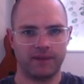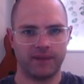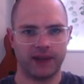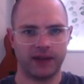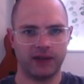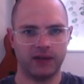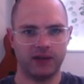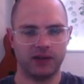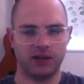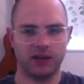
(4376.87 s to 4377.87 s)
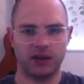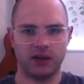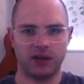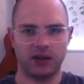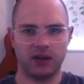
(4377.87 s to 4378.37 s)
And
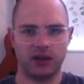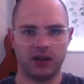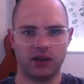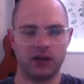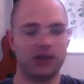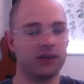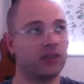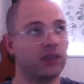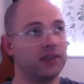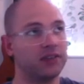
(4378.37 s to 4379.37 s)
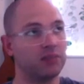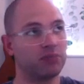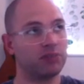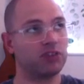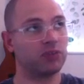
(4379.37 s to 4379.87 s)
there's the
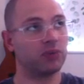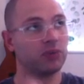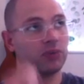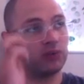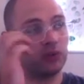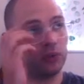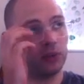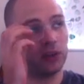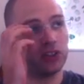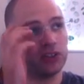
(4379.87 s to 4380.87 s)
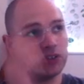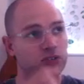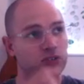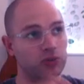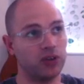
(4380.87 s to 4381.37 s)
principle taught by Jesus,
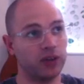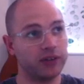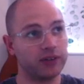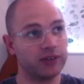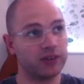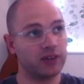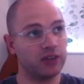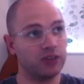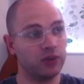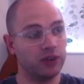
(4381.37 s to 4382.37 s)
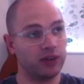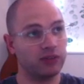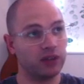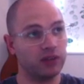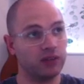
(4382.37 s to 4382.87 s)
do to others as you would have
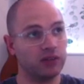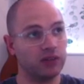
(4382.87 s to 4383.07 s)
done